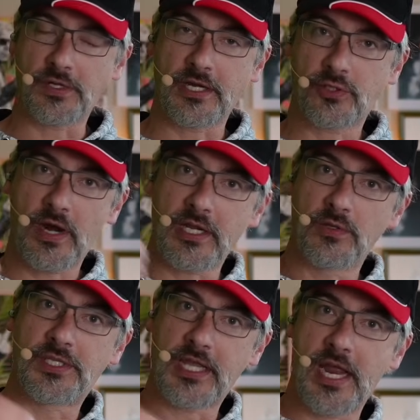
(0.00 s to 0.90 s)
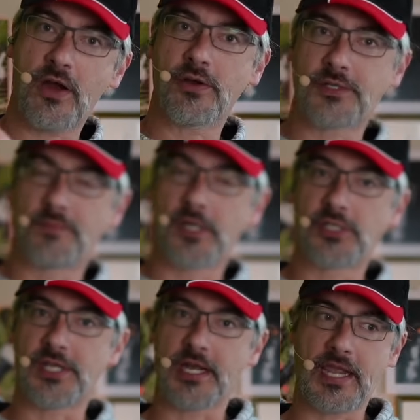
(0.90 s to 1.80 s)
I try to use the carrot as much
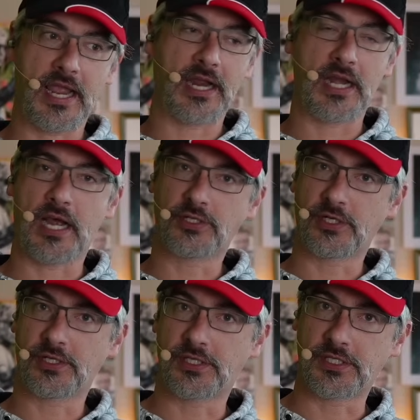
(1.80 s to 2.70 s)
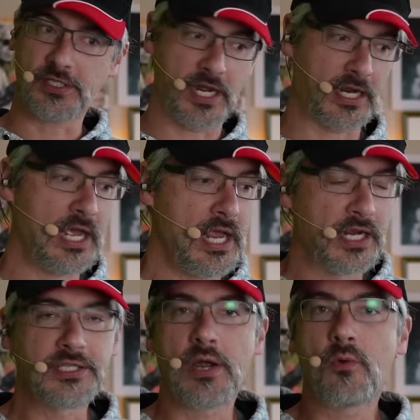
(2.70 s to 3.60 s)
as I can, not just the stick,
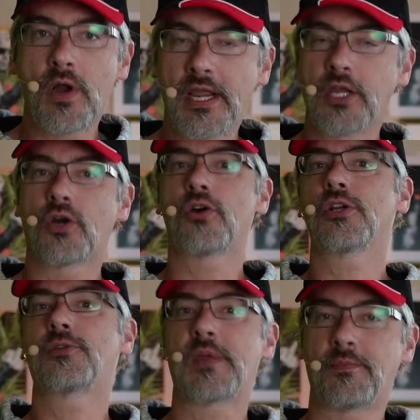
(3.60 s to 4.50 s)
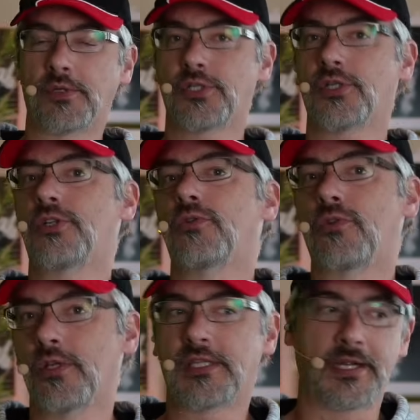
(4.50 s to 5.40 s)
because I want to encourage people to do
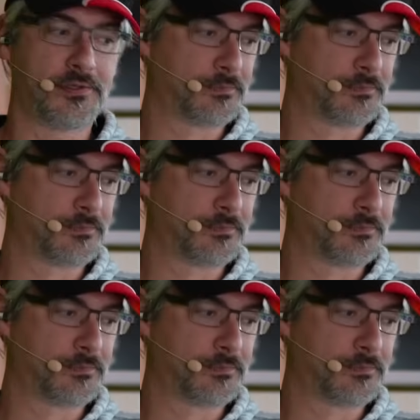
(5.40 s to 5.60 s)
good things.